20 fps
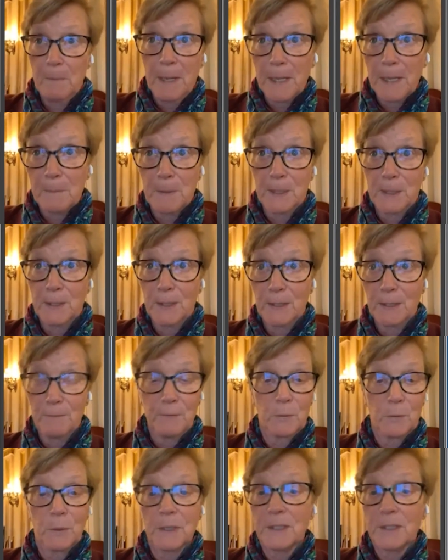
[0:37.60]
my opinion, if
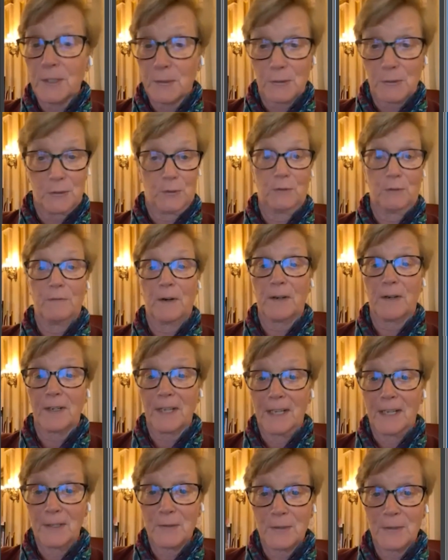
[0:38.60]
you're willing to serve our
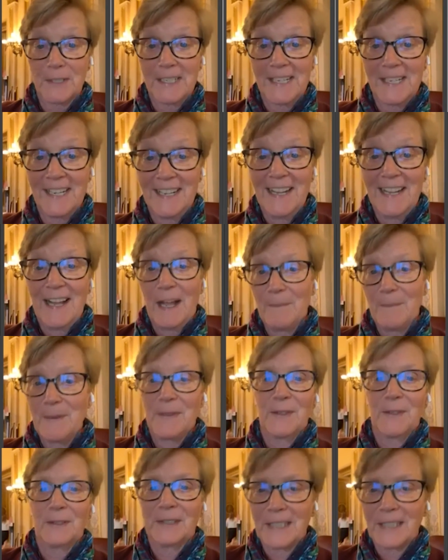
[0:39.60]
country, I
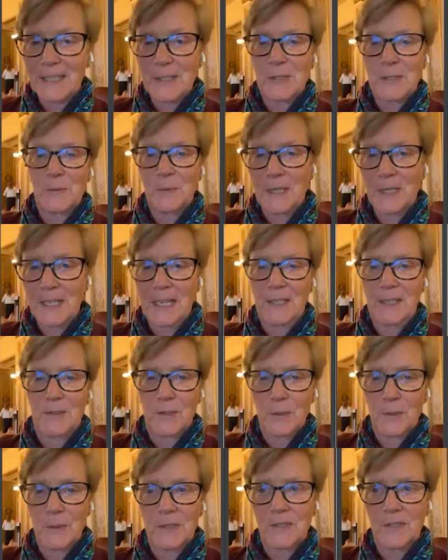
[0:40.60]
mean, the least we can
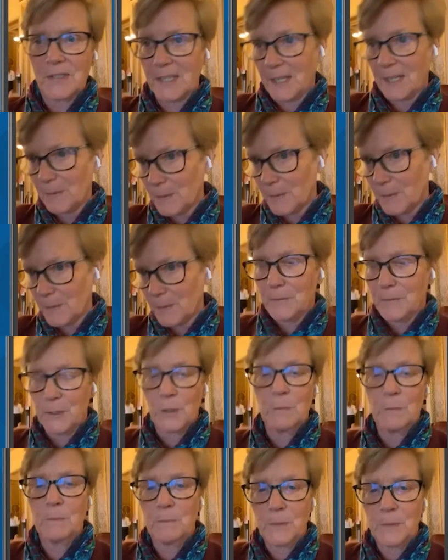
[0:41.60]
do is say, well,
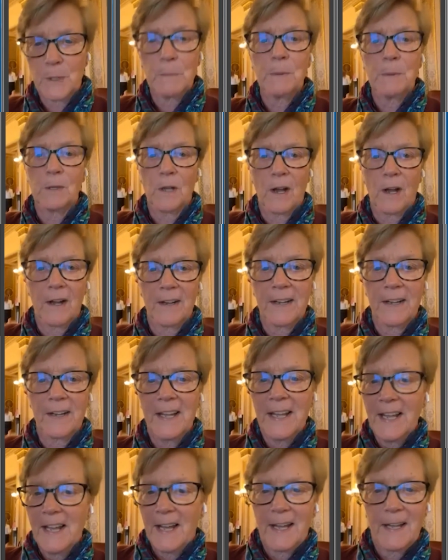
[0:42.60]
you, you belong
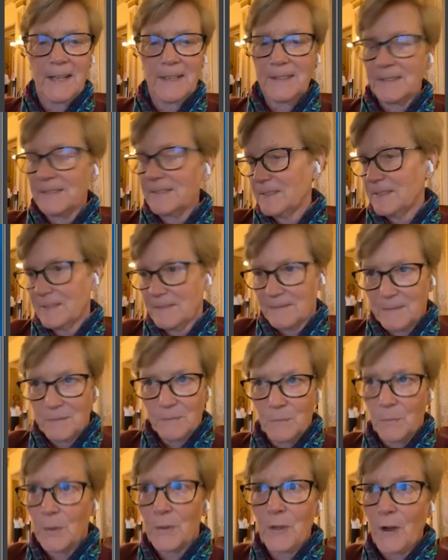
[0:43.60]
uh,
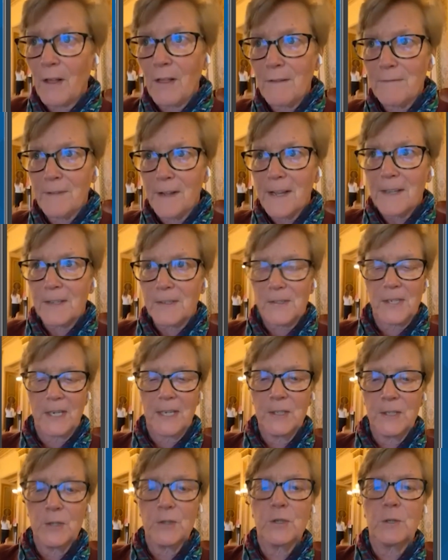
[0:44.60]
with all of us,
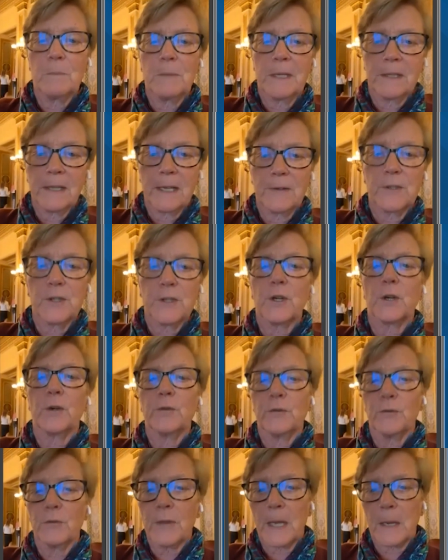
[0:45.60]
and you should be allowed to
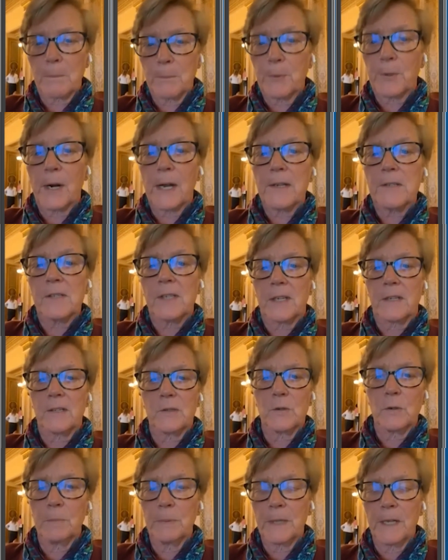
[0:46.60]
go through that
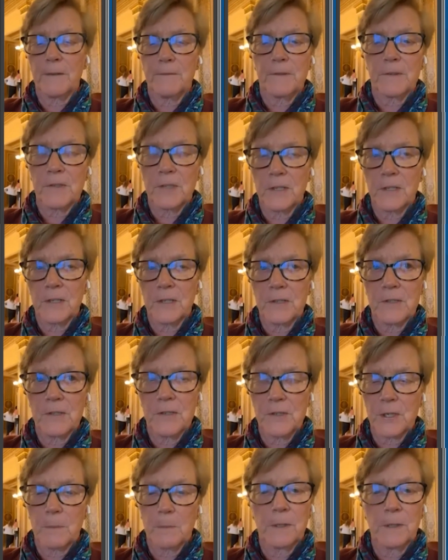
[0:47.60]
process to apply for
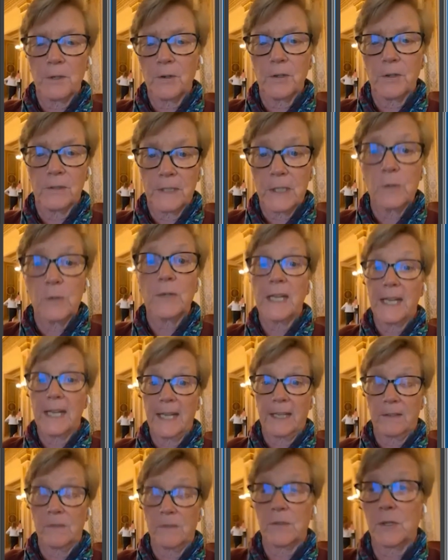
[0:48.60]
citizenship, and currently you
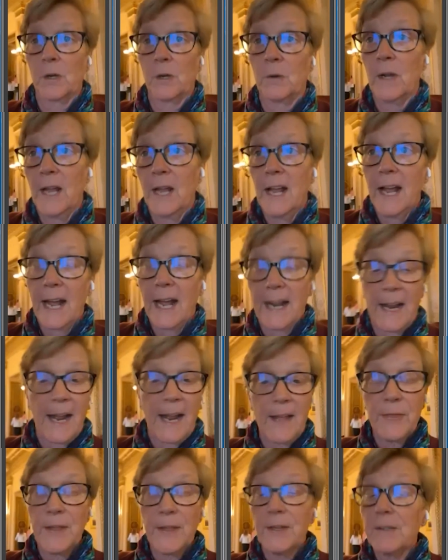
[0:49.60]
can't. So
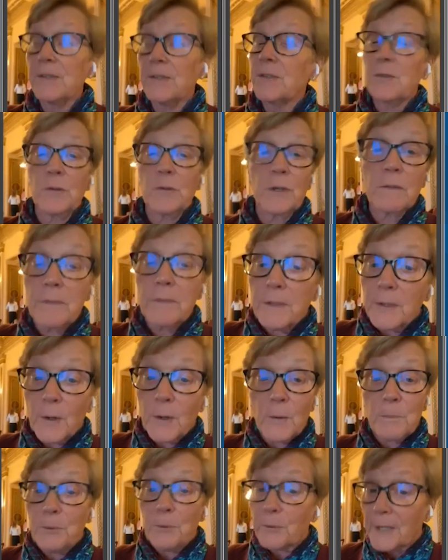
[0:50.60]
I, I think it's sort of a
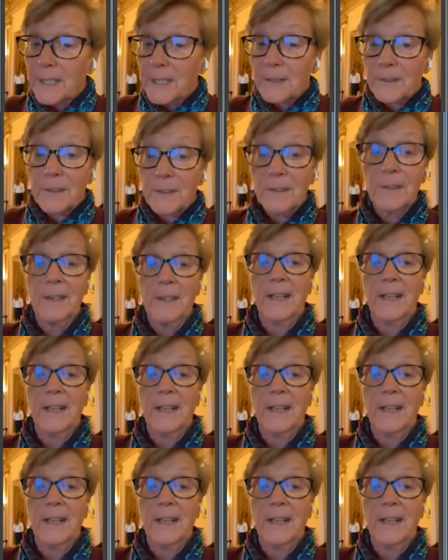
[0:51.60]
no brainer